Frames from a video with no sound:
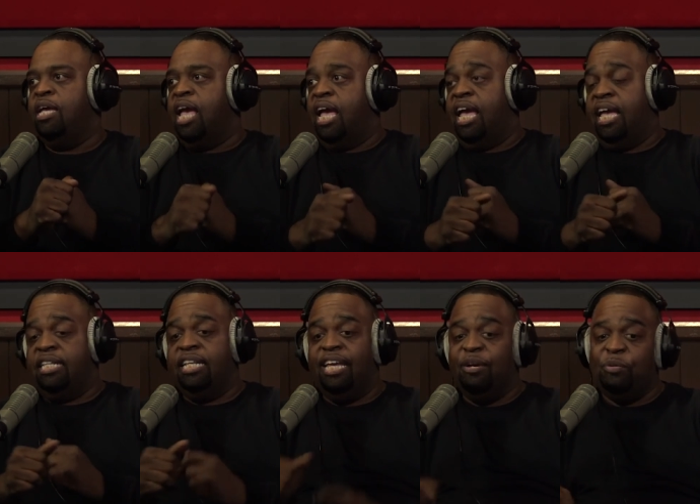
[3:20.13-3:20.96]
Yeah.
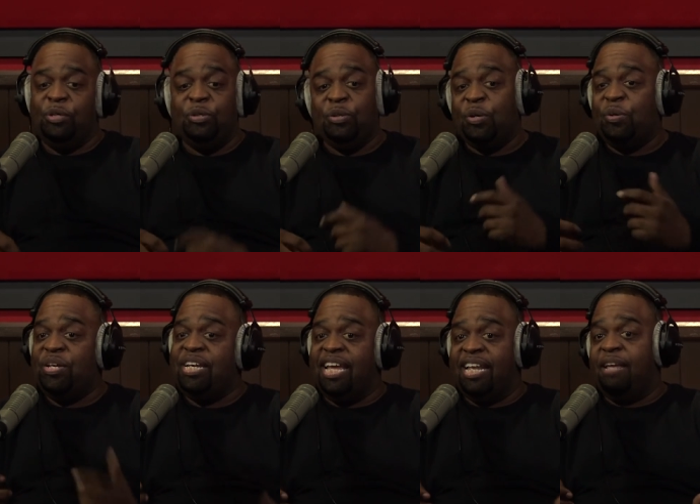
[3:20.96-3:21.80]
And then when you go
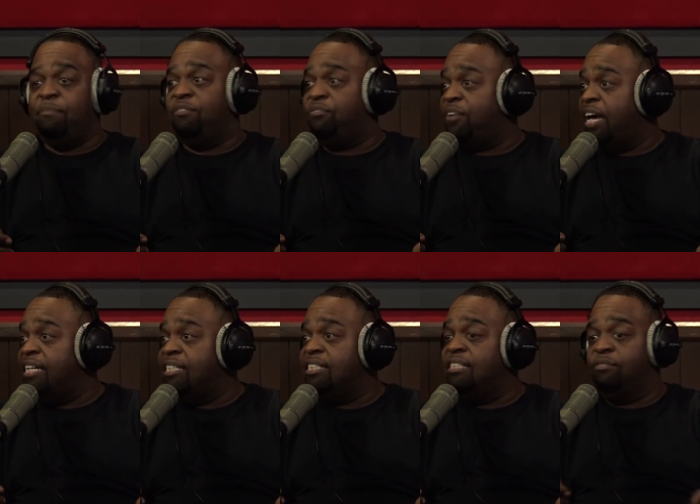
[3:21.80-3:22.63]
in there and they be
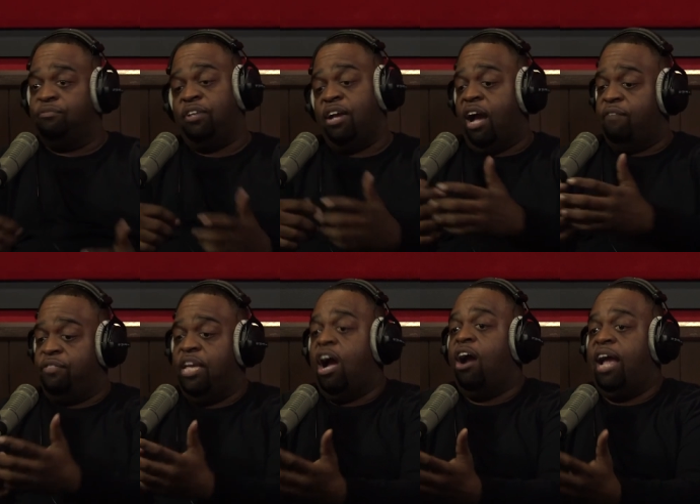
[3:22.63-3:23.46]
fighting, if they, if
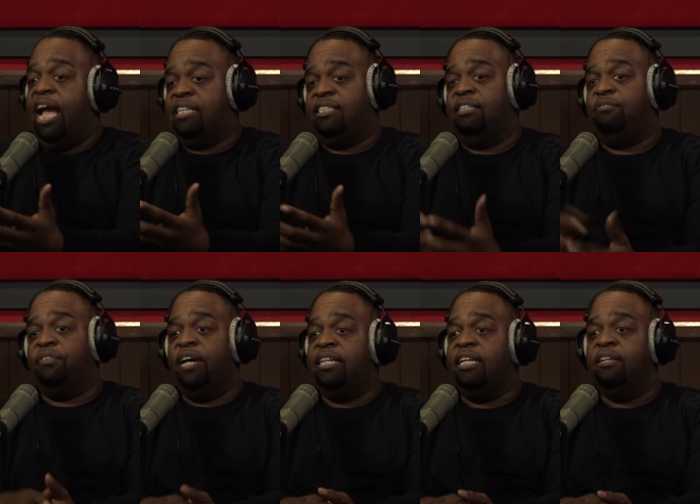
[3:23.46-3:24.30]
they are actually
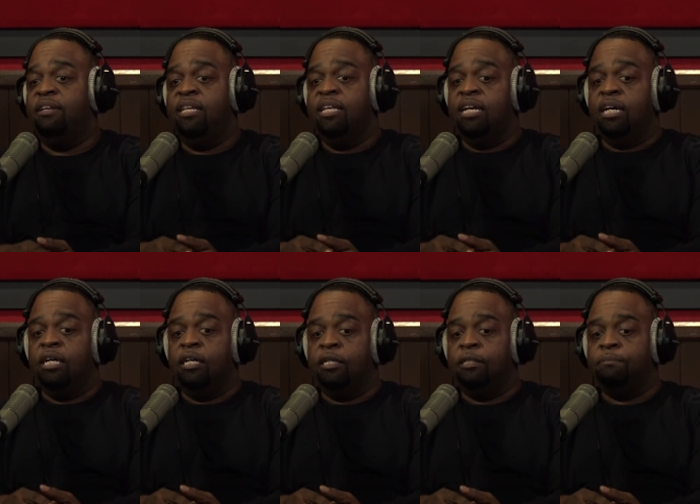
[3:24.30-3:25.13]
fighting,
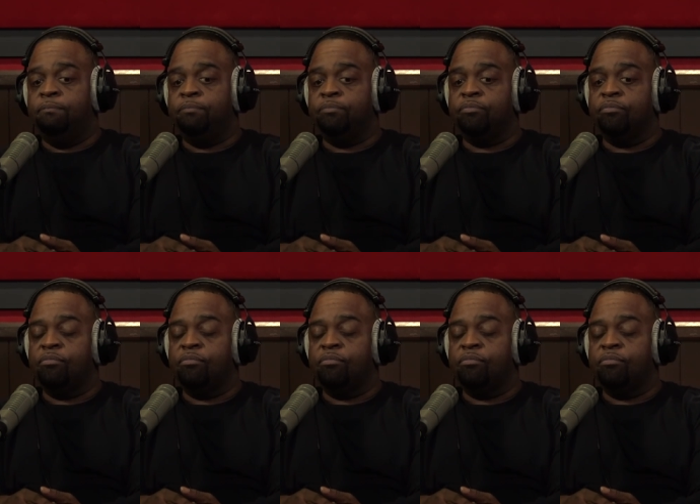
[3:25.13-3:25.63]
um,